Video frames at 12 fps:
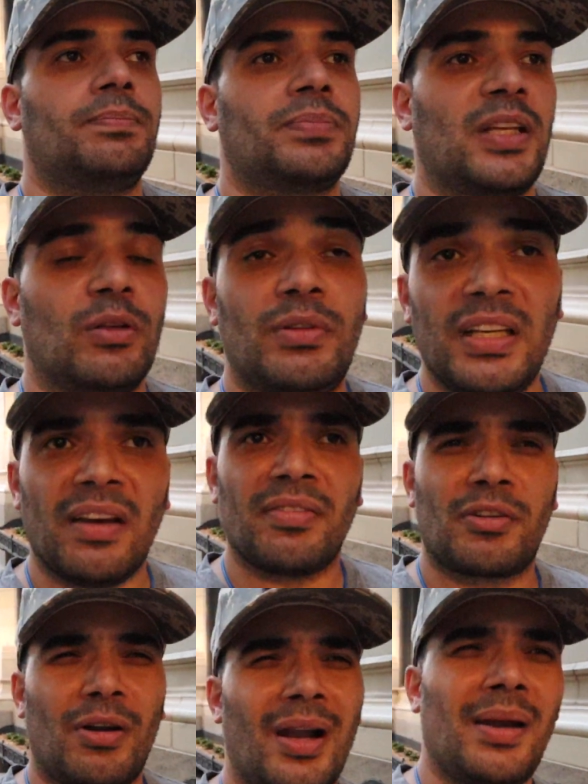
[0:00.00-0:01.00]
guilty of
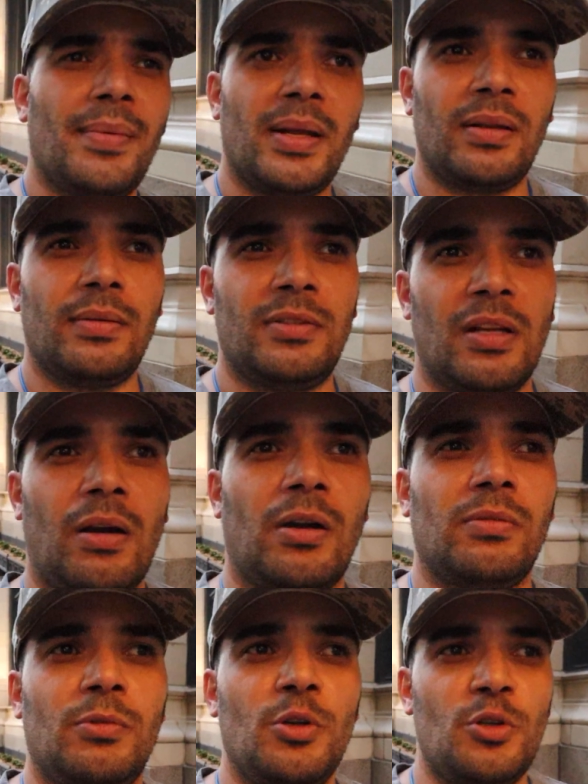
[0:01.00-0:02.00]
the crime and
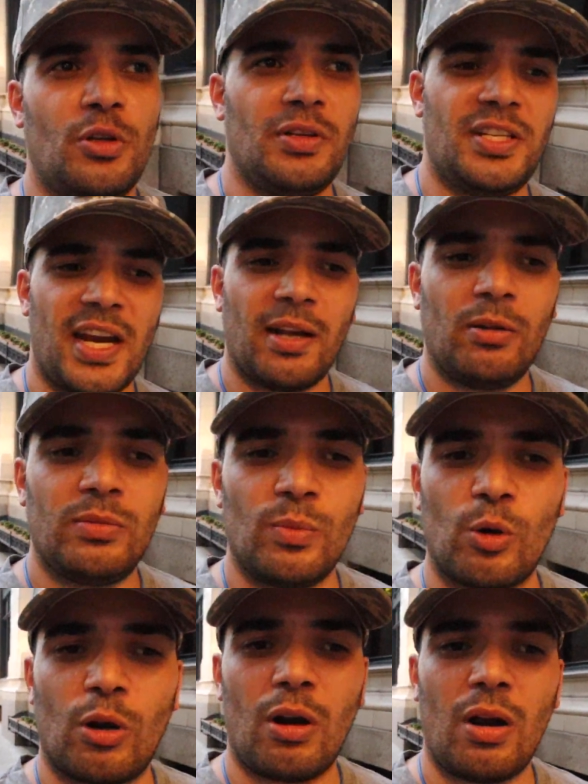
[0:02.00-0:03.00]
are usually jailed
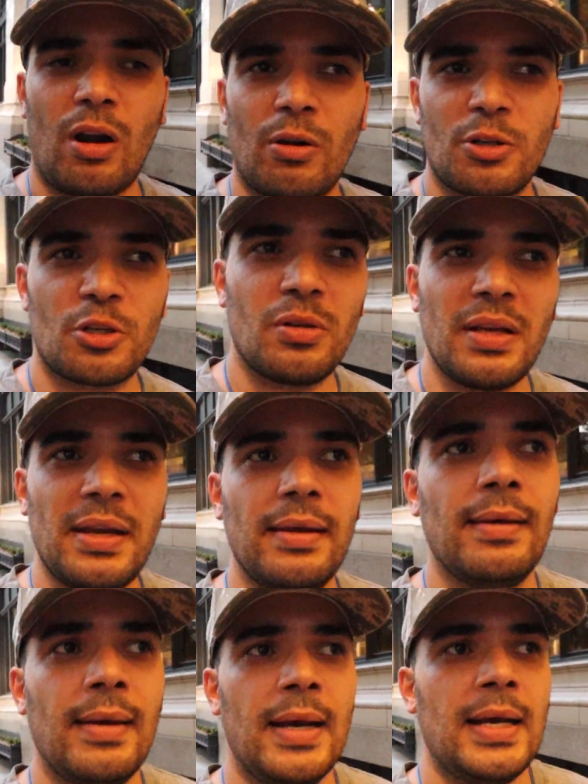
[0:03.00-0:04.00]
more harshly,